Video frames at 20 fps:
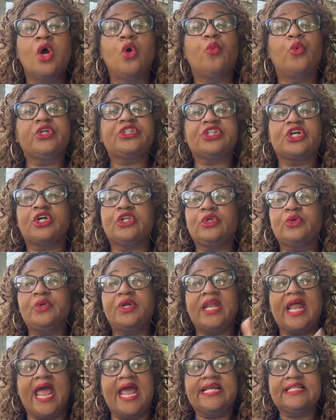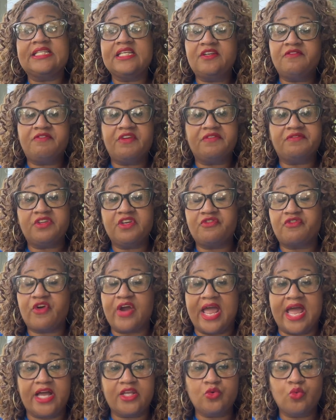which included $1,850 for
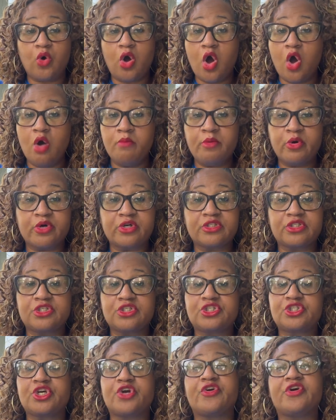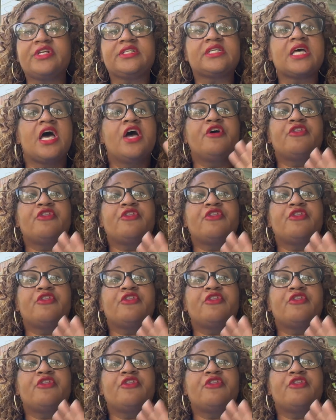annual homeowners insurance,